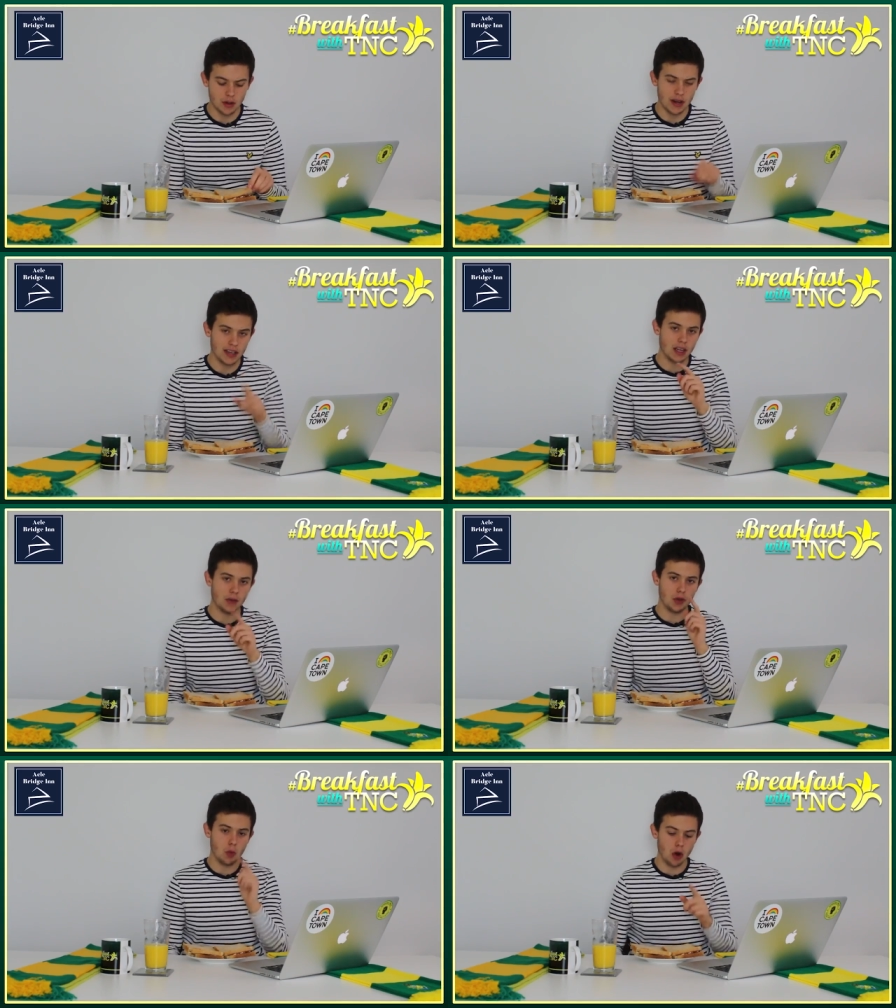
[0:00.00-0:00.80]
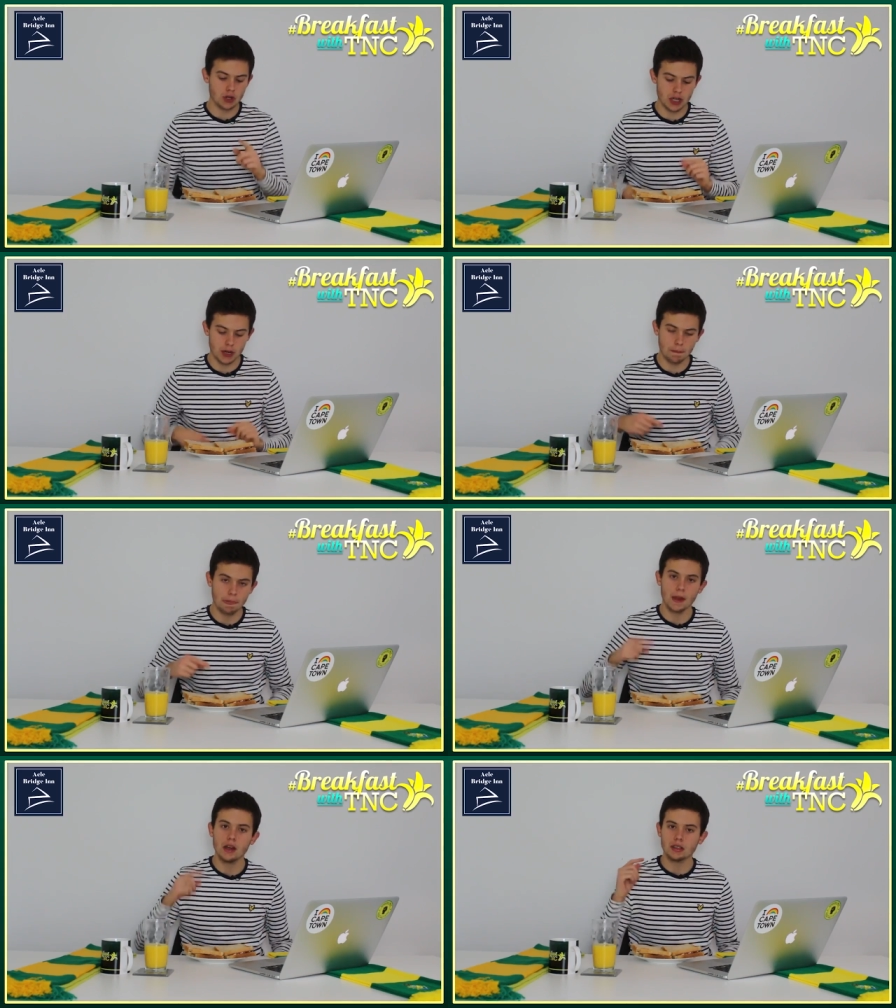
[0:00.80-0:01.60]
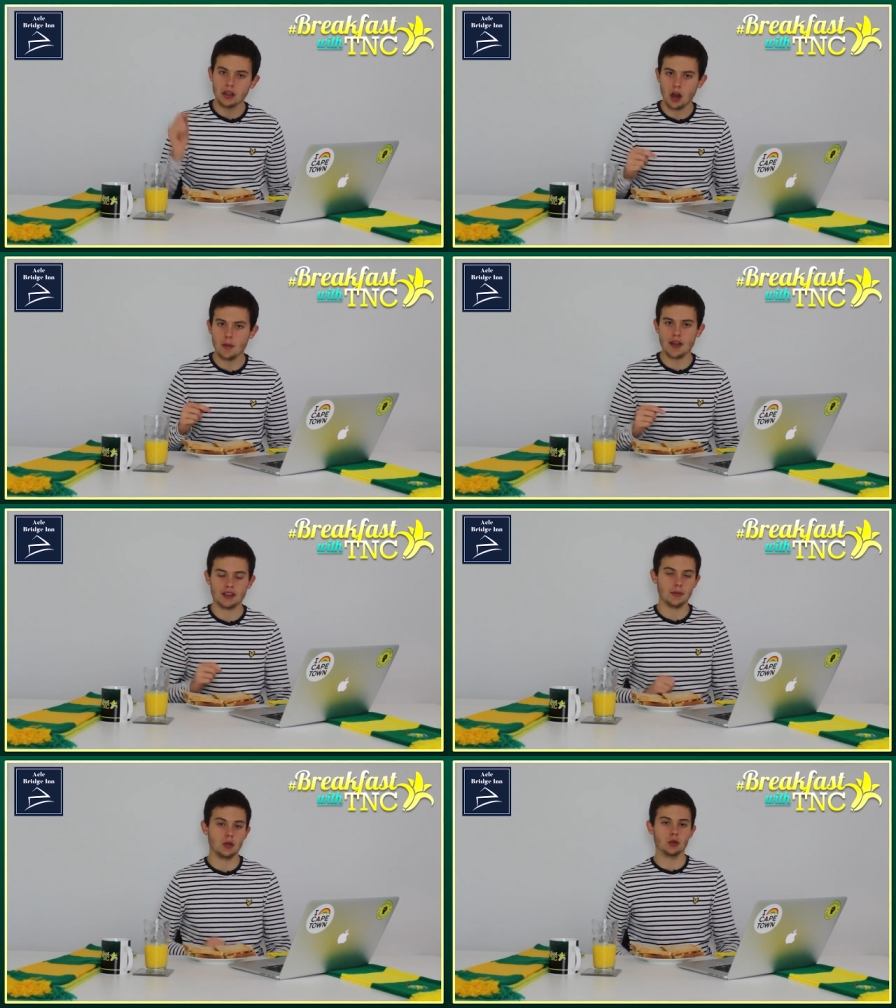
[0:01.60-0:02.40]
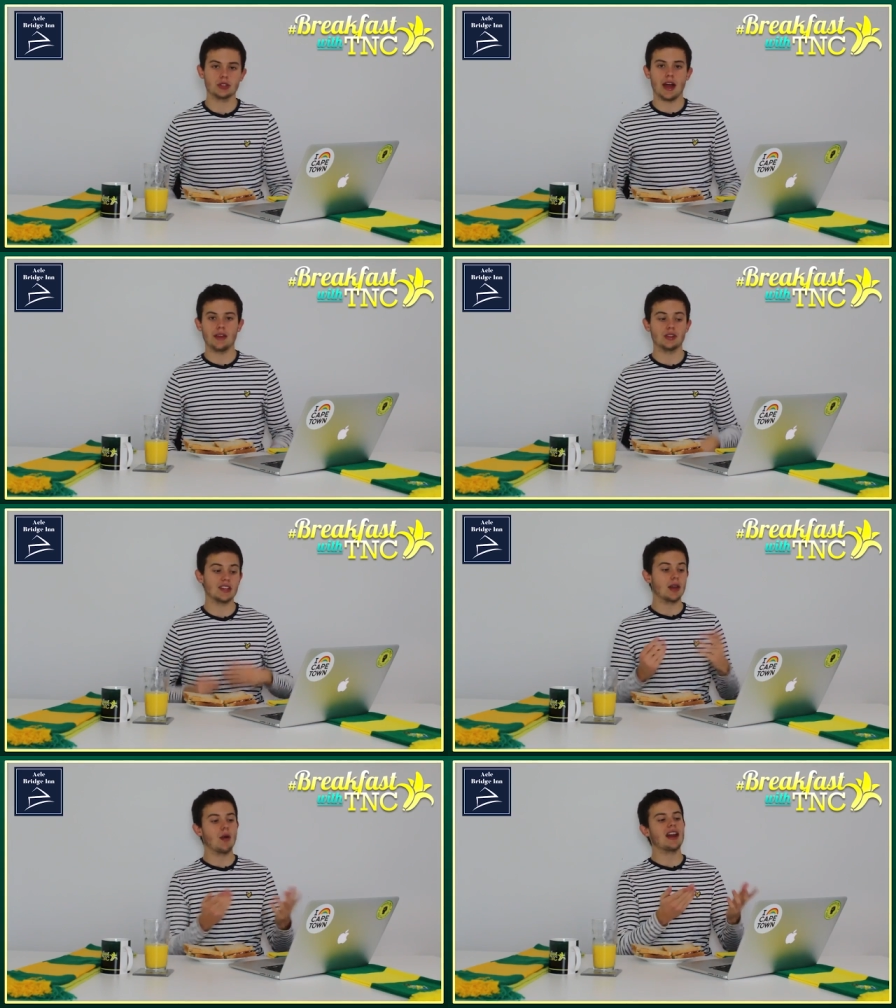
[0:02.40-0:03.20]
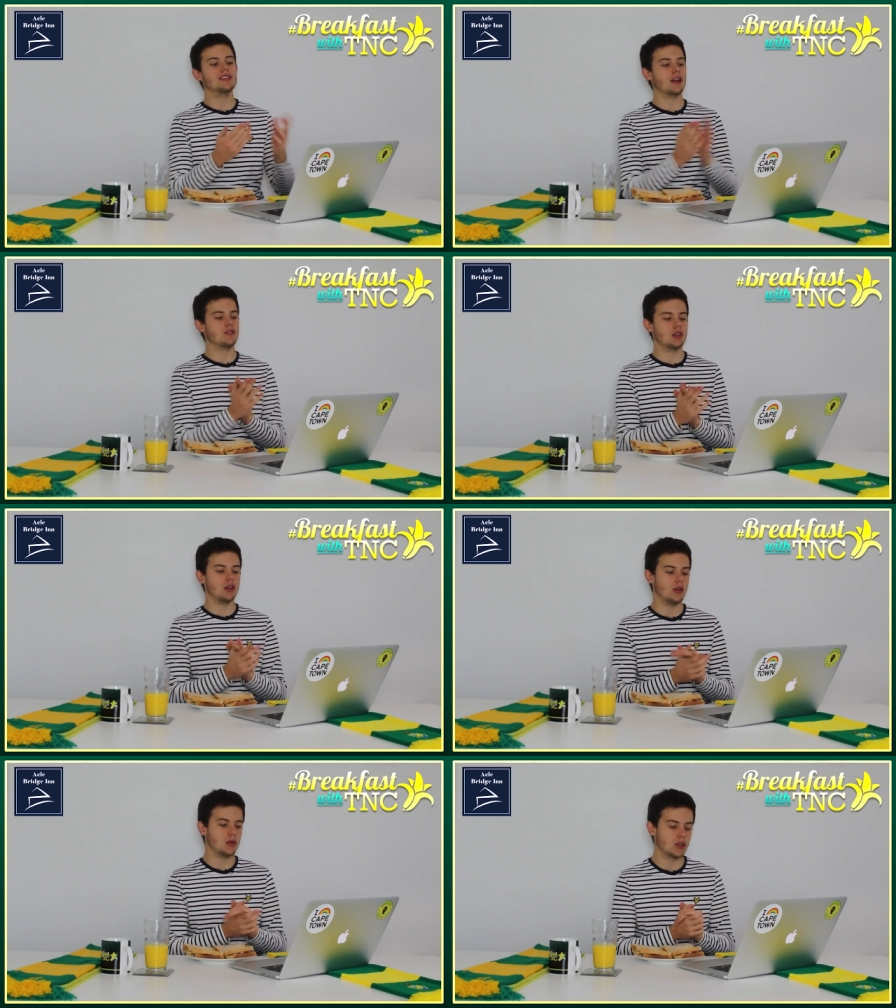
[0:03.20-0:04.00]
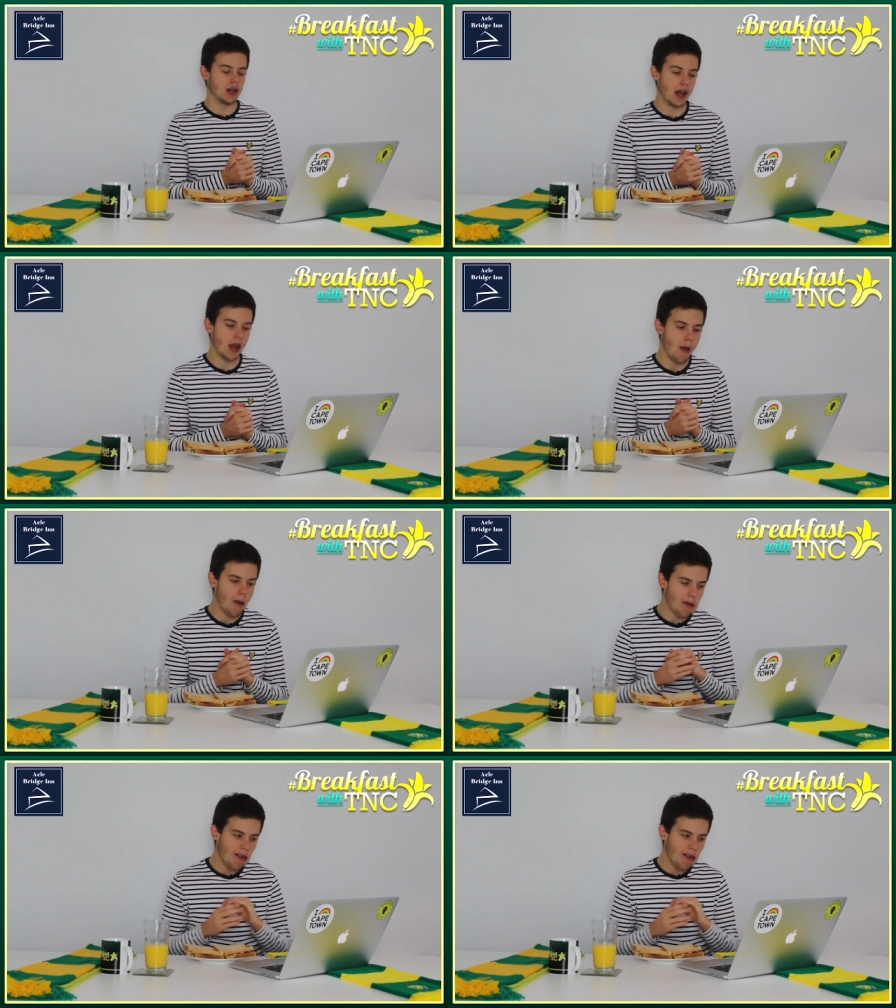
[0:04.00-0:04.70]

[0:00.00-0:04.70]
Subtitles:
So Nikki, if you're watching, I hope that's up to your standards. Anyway, let's get into the news today.